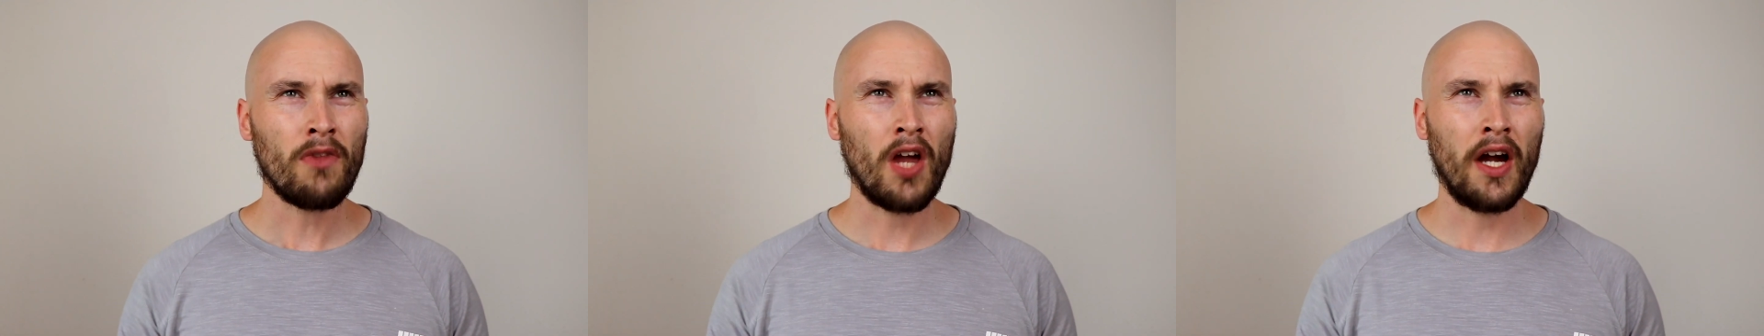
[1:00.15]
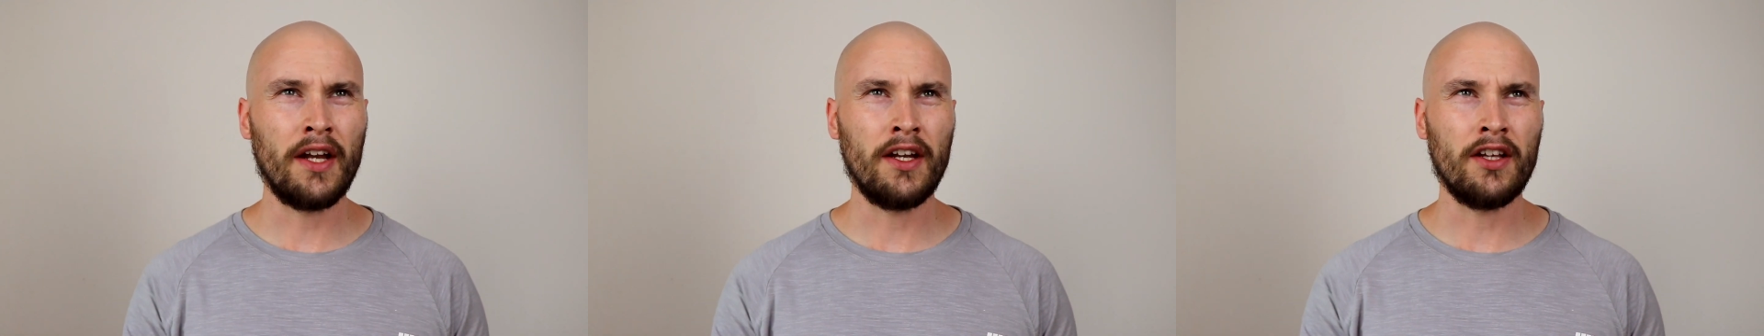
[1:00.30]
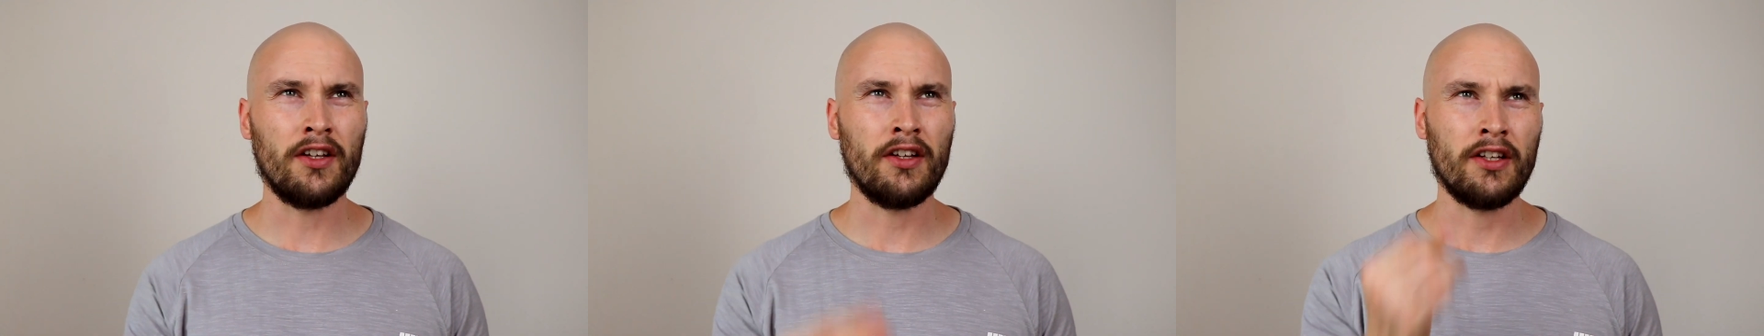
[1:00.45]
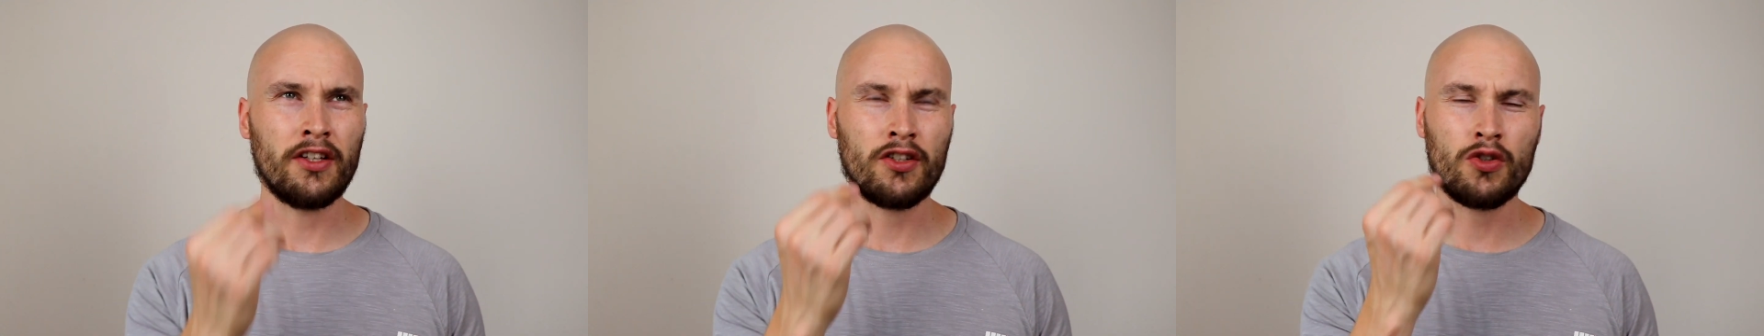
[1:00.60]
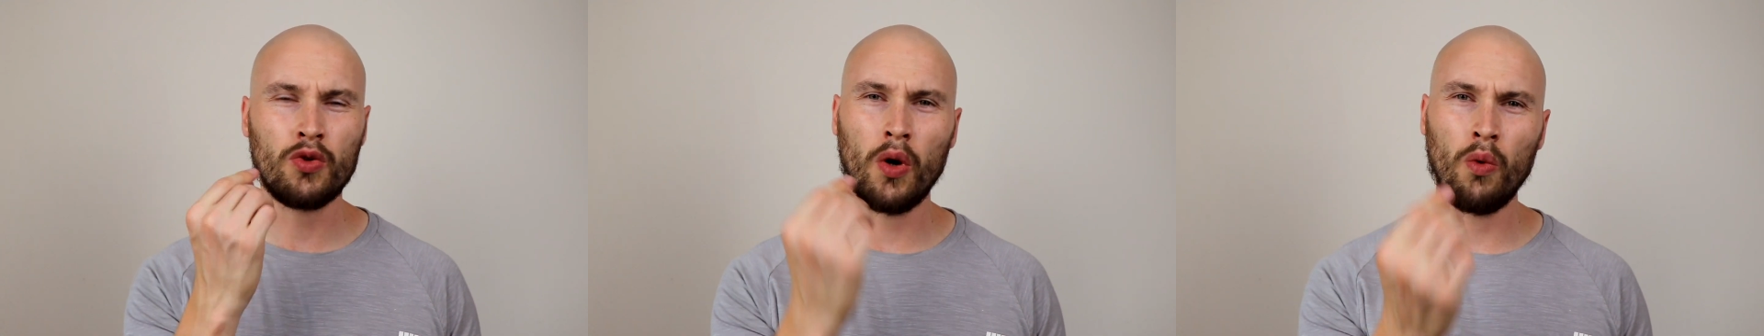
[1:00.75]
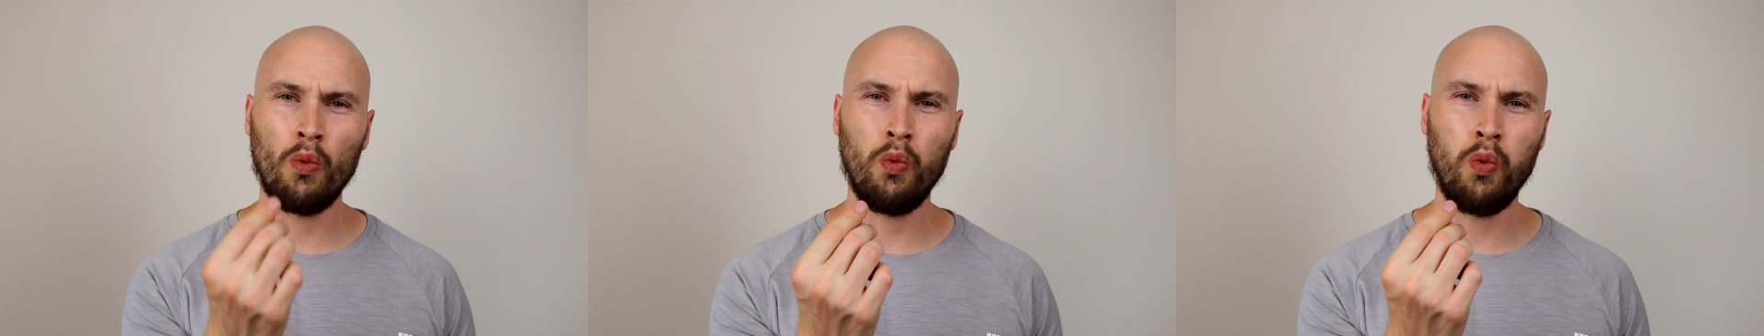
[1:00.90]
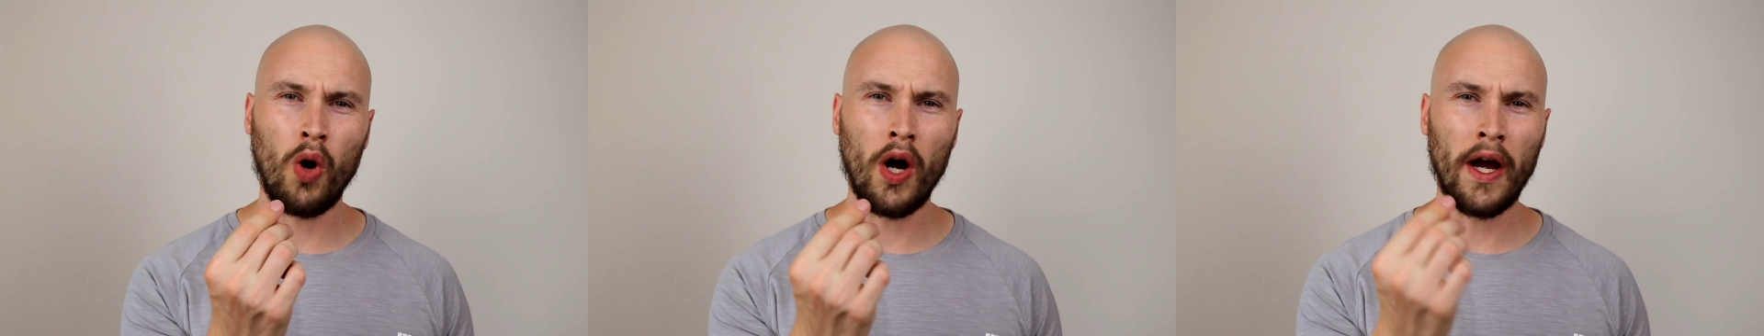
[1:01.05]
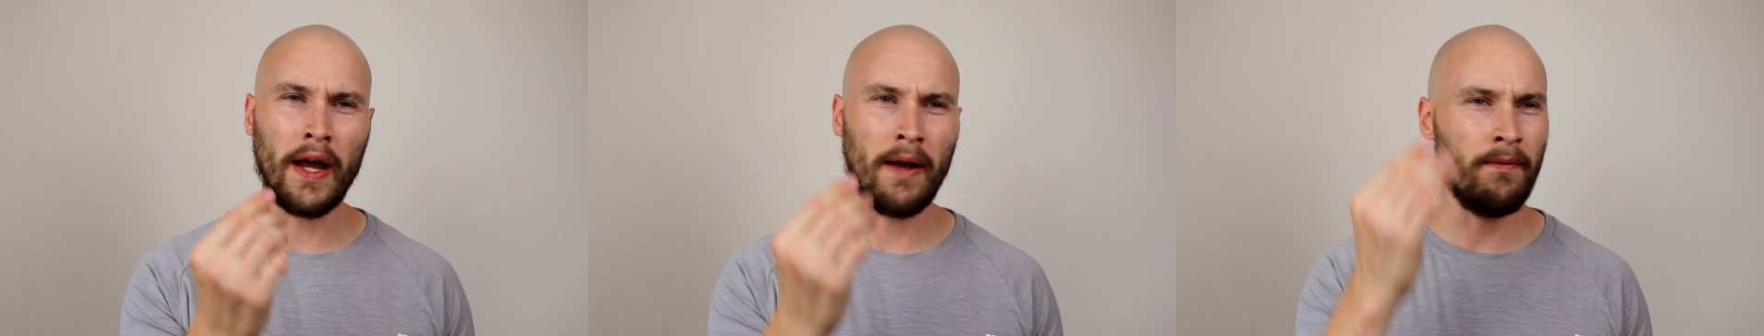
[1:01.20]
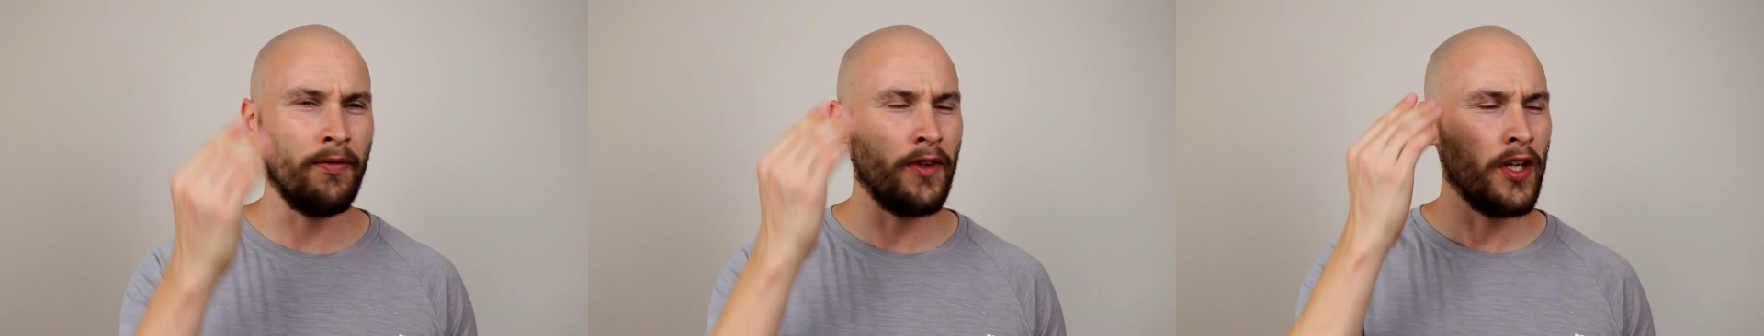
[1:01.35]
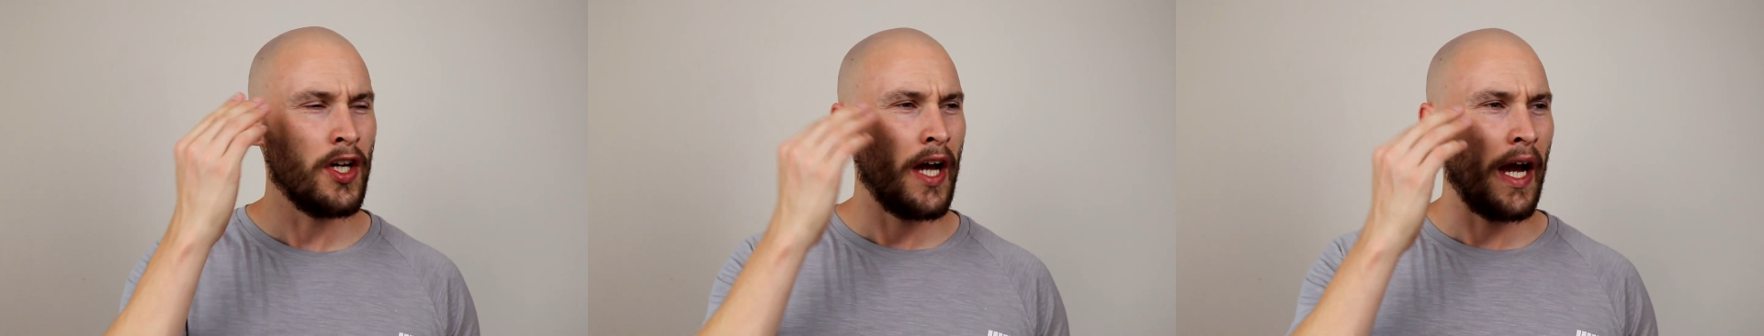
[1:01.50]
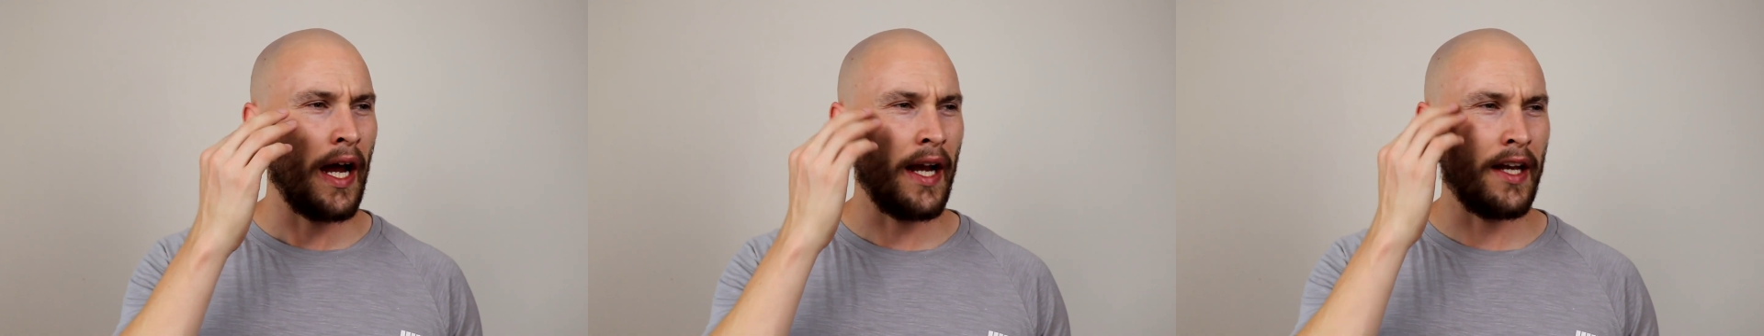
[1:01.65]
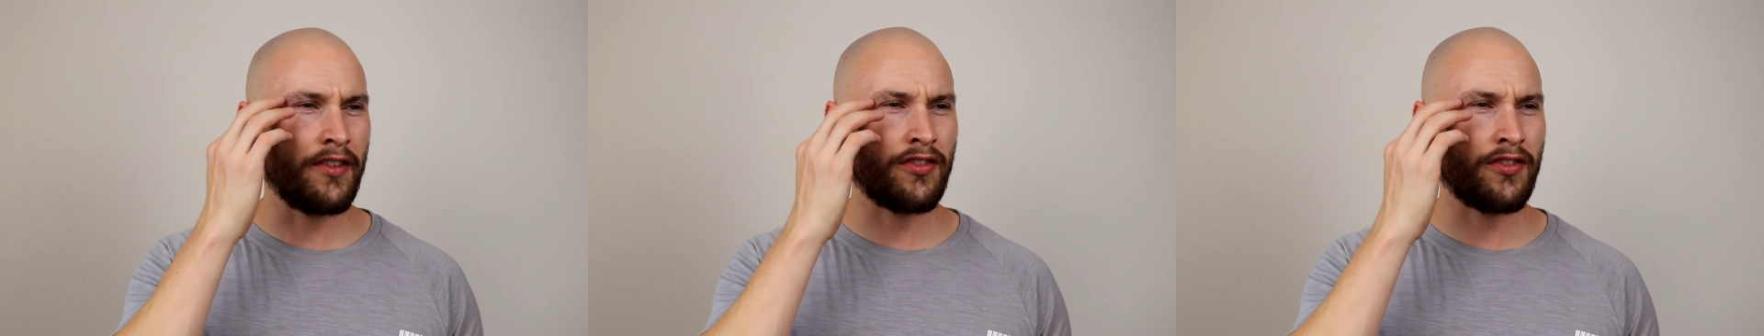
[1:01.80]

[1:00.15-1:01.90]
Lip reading: and it's quite white and